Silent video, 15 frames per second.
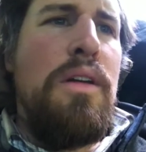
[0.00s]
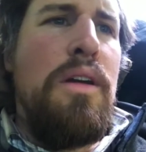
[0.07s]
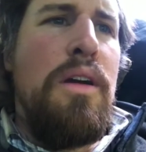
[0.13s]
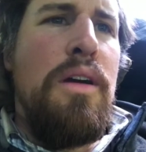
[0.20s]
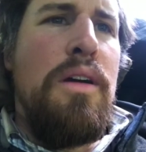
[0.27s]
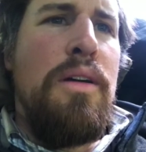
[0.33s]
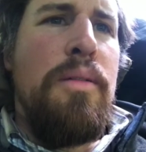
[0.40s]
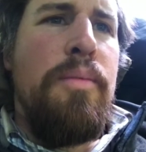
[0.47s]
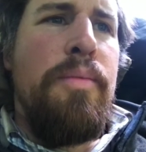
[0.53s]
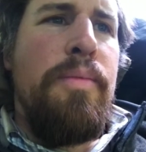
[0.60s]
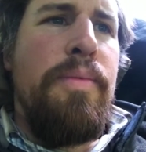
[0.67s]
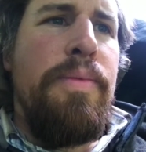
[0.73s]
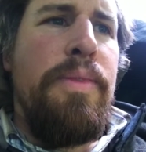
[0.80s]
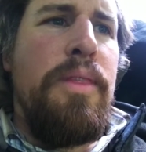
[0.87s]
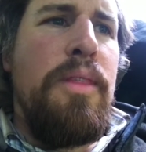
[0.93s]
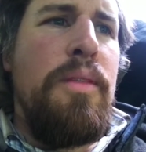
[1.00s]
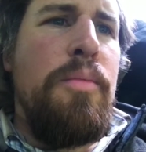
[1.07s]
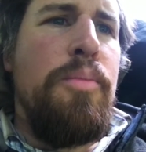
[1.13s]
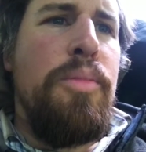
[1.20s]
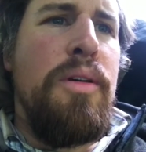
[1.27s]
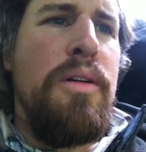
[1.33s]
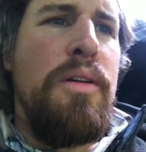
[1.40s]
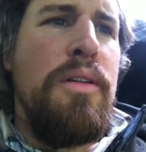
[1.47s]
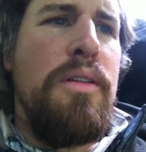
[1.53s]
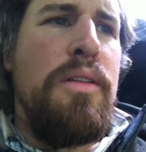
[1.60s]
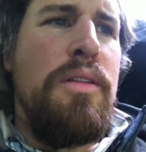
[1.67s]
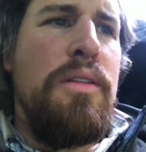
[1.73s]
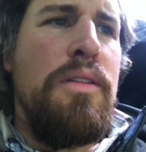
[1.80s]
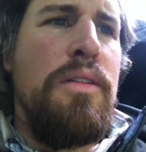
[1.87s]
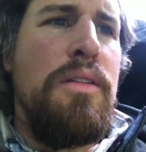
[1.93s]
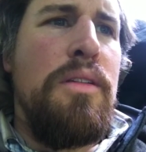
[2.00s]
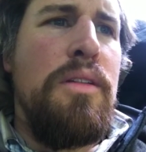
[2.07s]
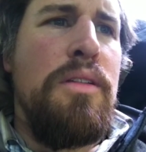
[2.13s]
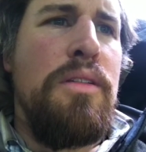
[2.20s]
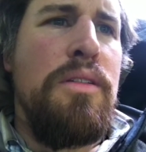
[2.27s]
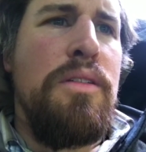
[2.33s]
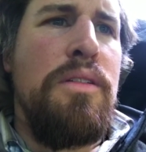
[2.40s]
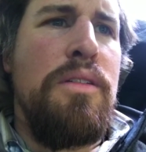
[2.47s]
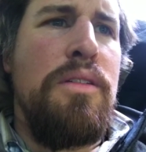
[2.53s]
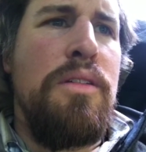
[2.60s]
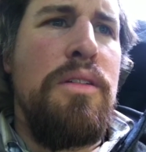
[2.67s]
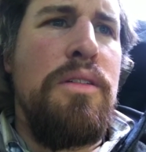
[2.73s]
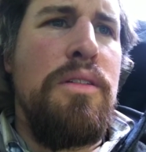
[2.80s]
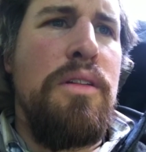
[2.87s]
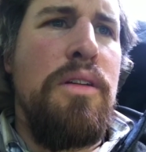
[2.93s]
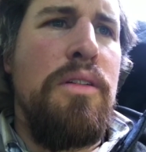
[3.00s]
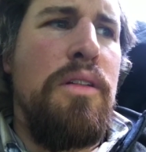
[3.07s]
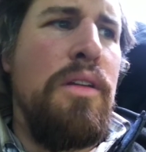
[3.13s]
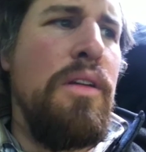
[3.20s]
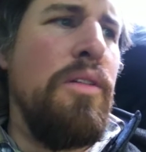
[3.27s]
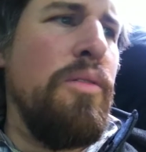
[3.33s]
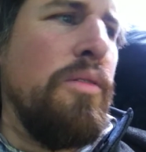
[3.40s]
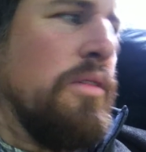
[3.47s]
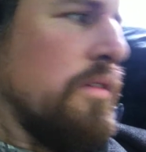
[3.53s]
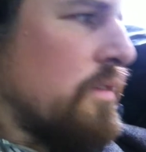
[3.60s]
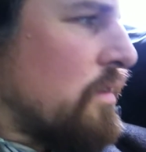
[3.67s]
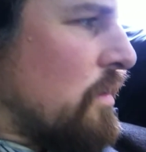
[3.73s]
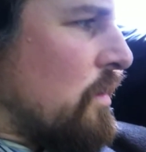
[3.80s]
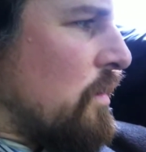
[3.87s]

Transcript: um, but it just it turns out that it was